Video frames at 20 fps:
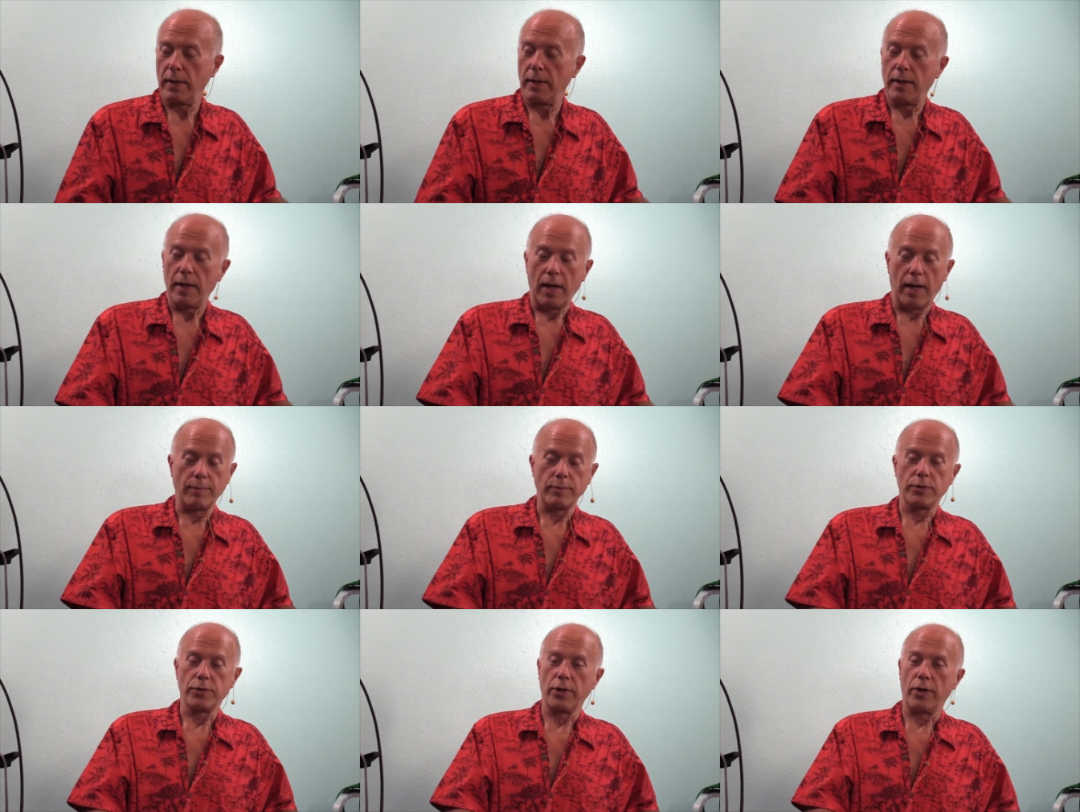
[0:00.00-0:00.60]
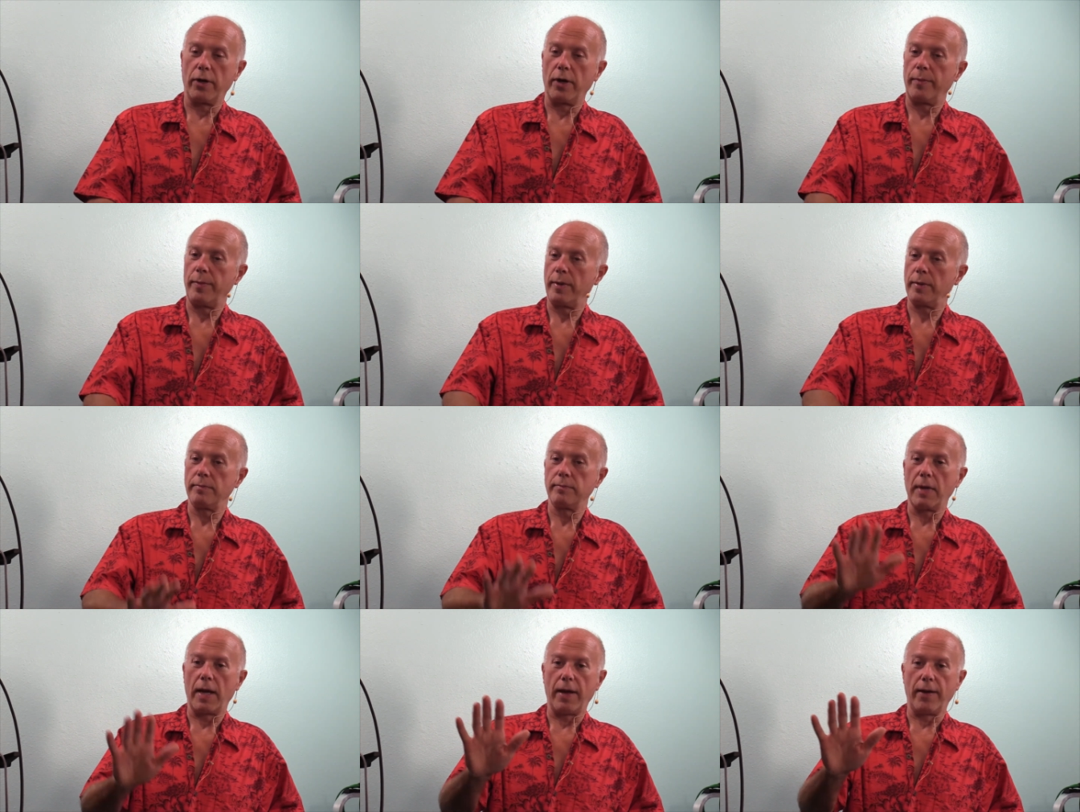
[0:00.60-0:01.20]
I'm sorry, but
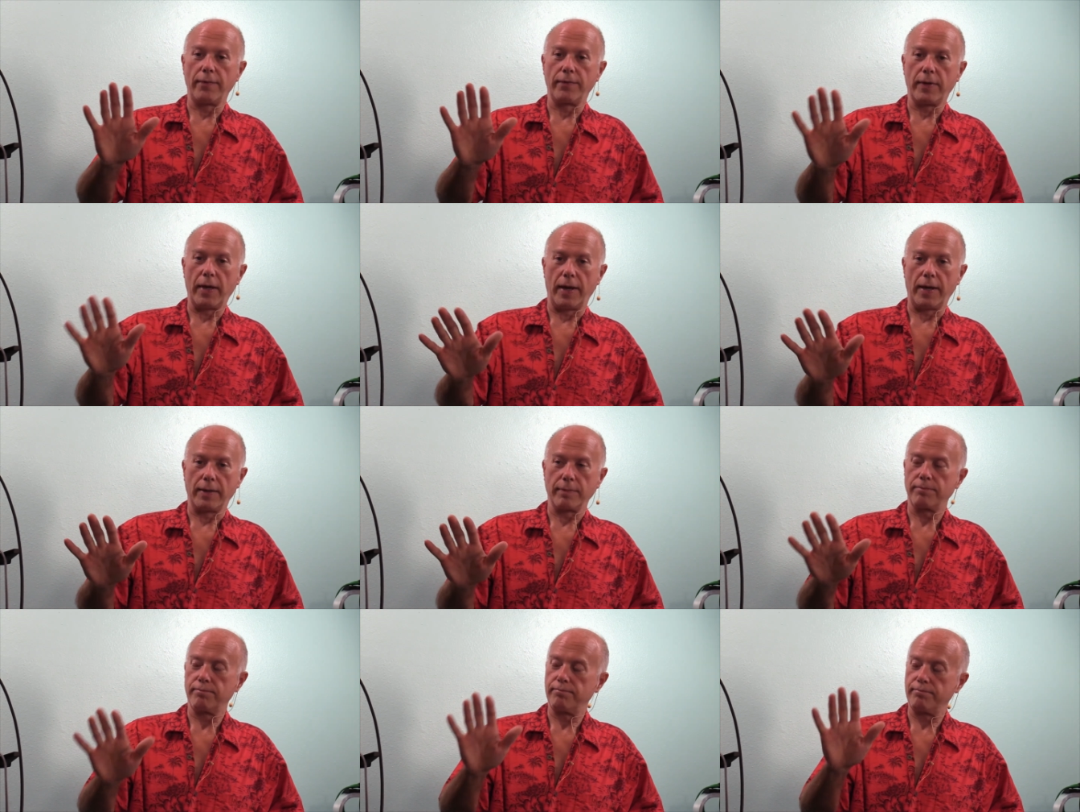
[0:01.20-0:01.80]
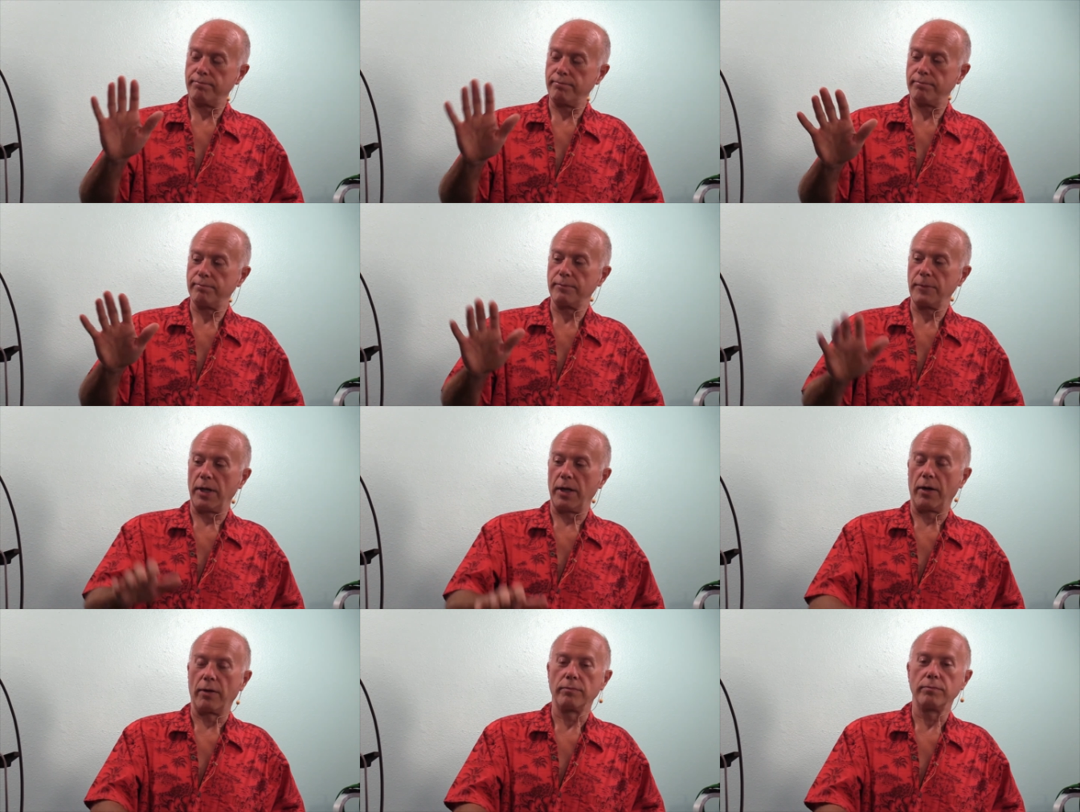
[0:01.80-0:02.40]
I've got a,
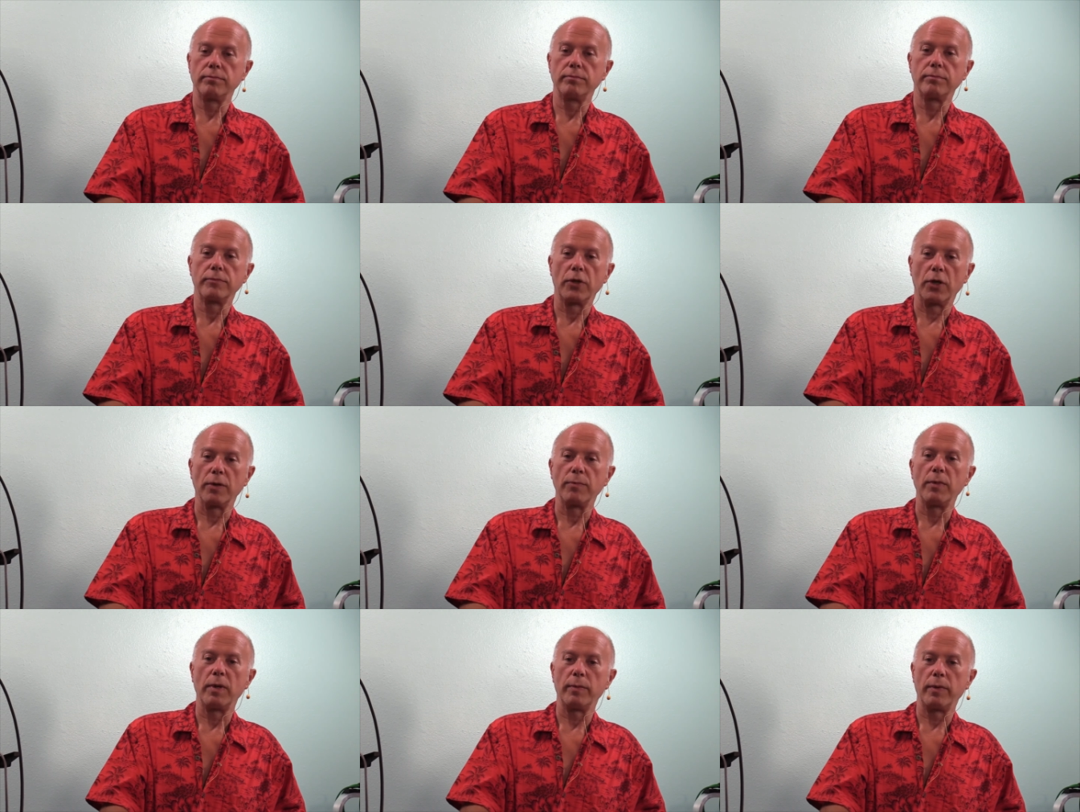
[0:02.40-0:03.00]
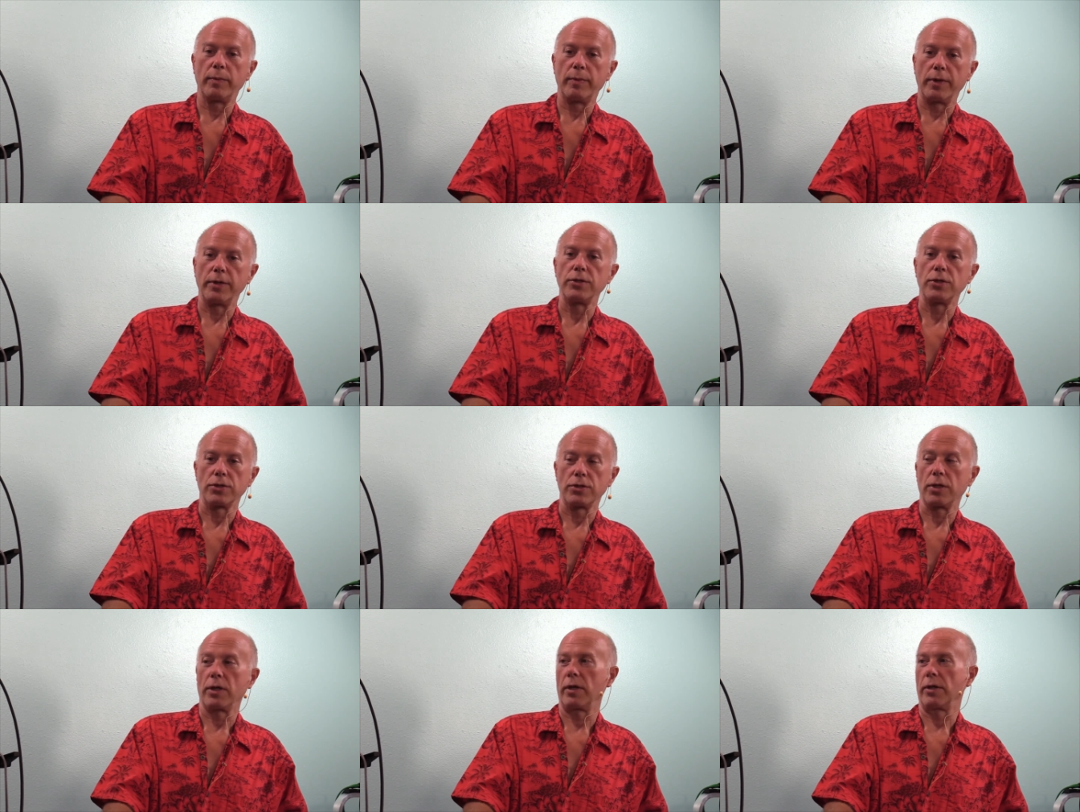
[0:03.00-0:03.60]
you know, good memory, but it's
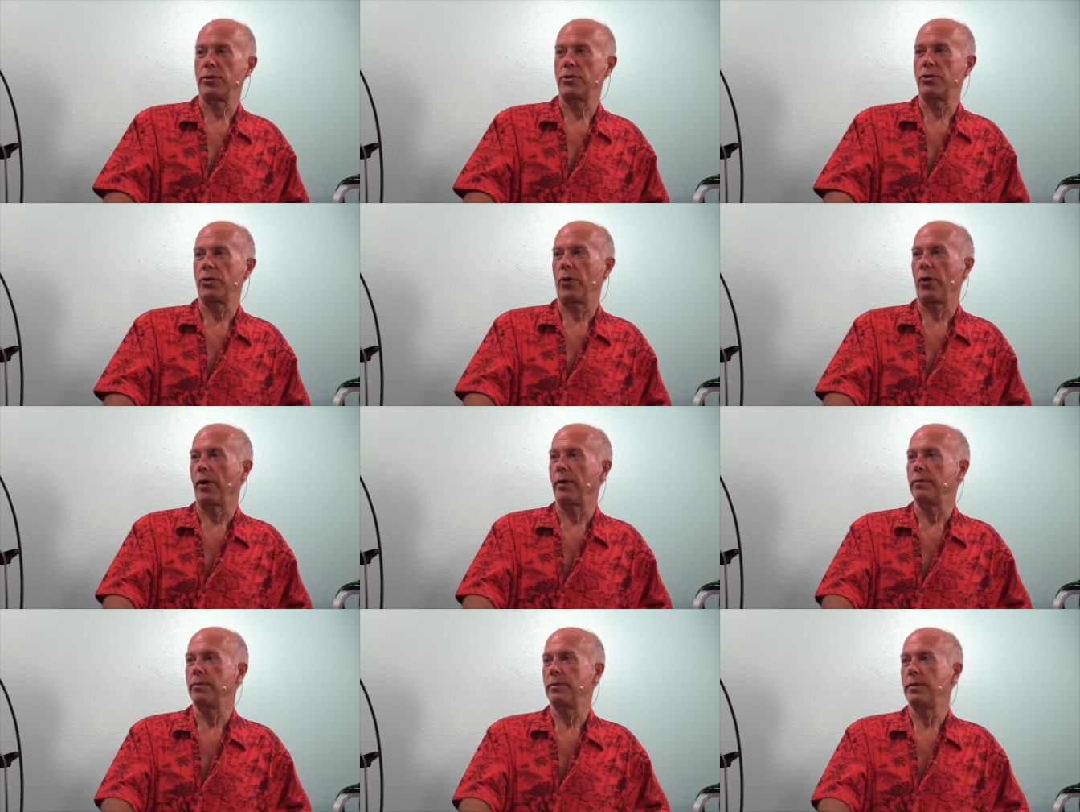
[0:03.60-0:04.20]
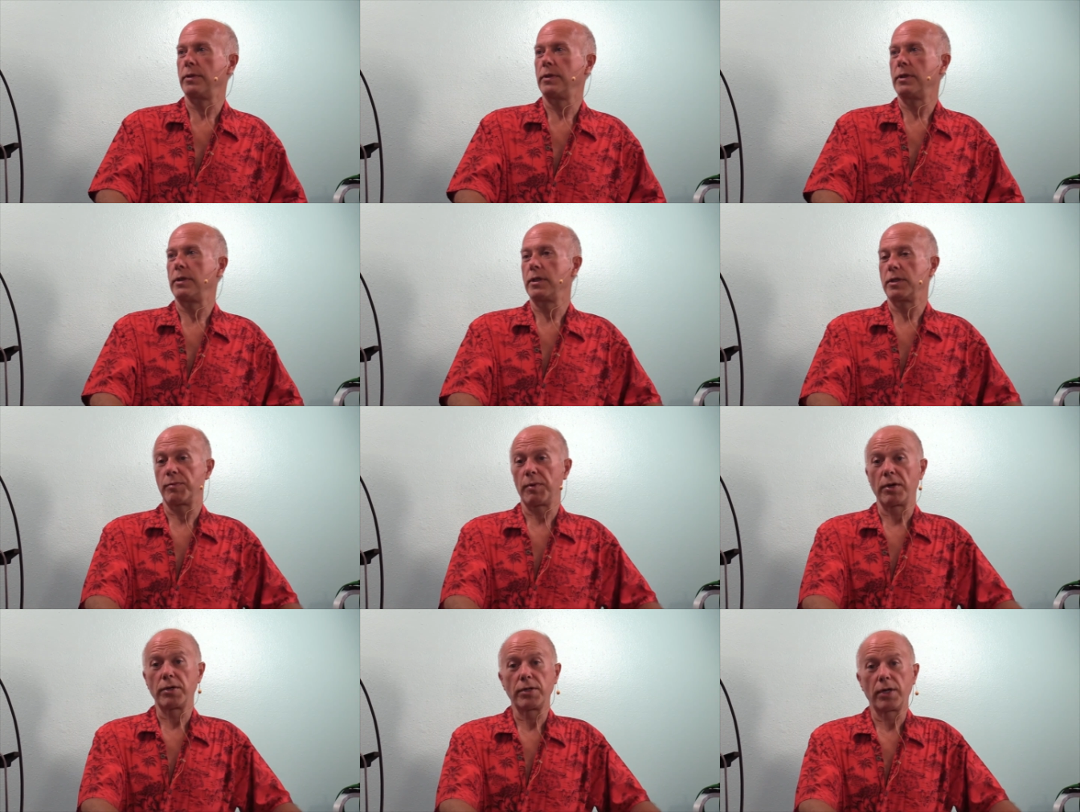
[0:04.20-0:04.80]
just a little short,
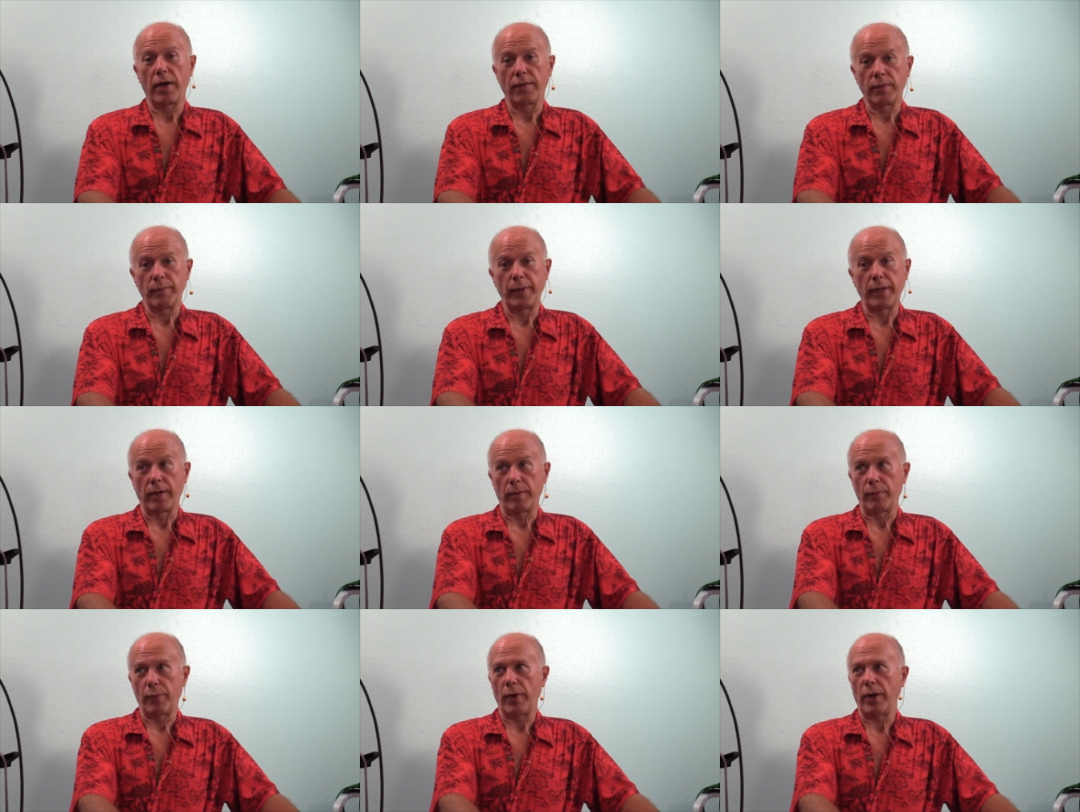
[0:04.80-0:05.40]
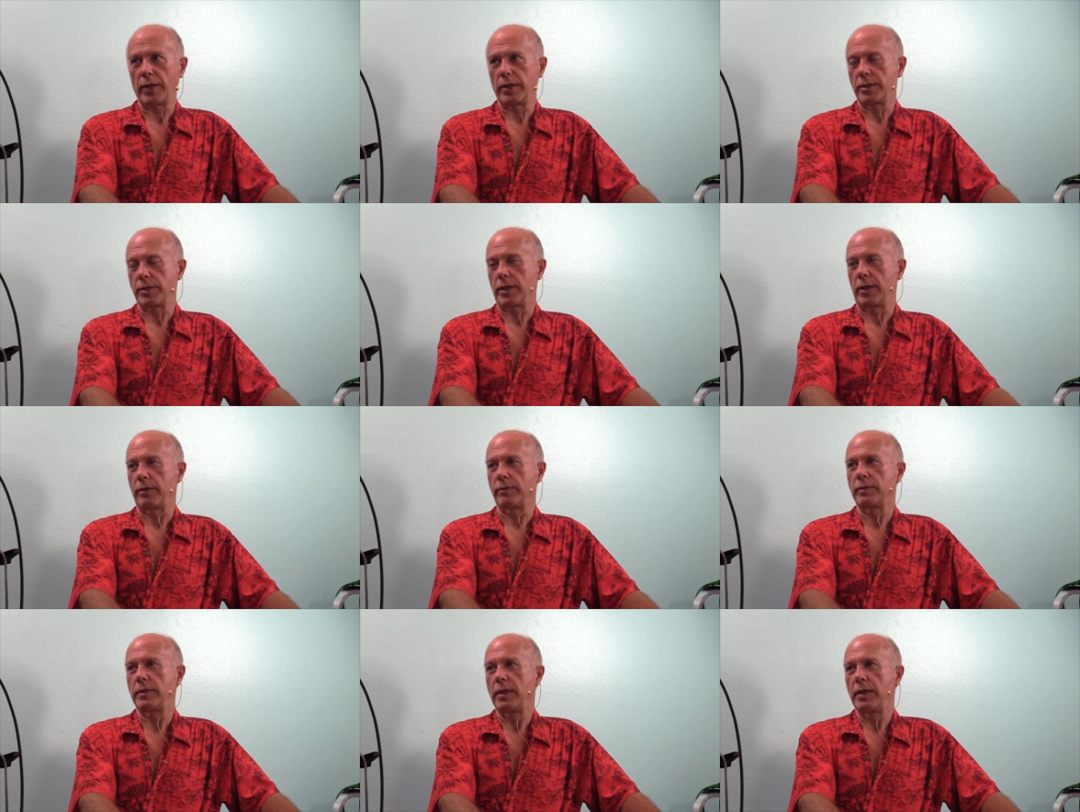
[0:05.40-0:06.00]
especially after being on
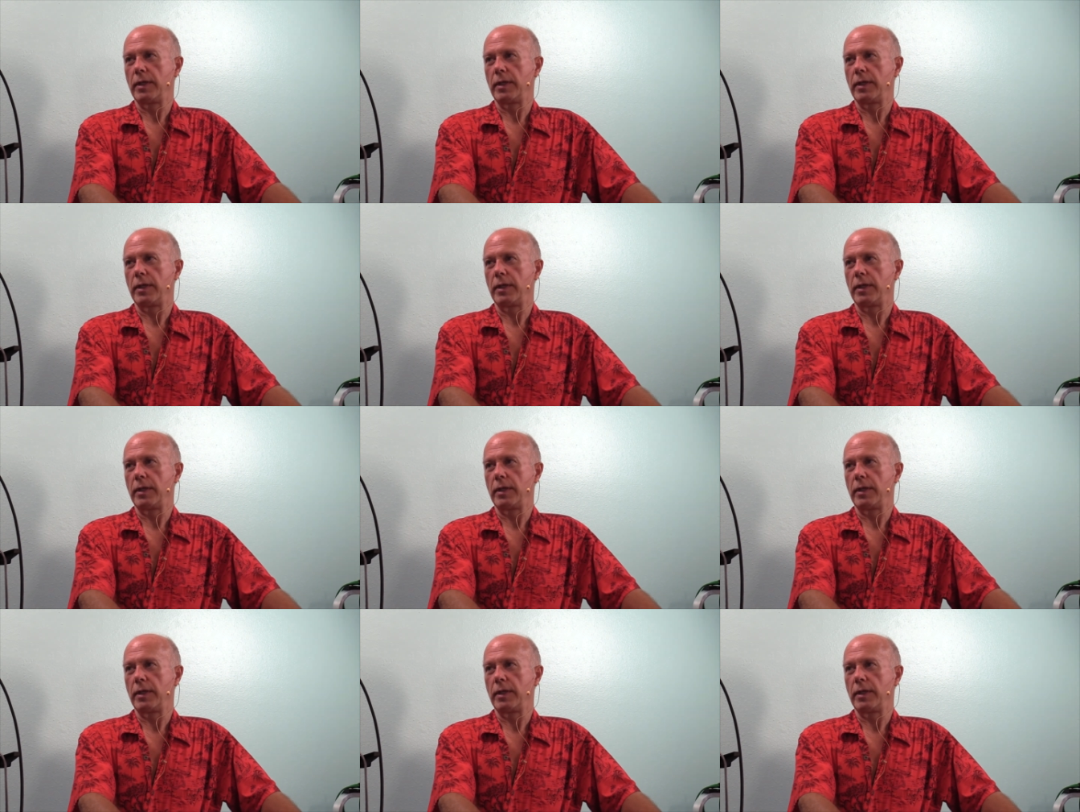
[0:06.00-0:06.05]
prednisone.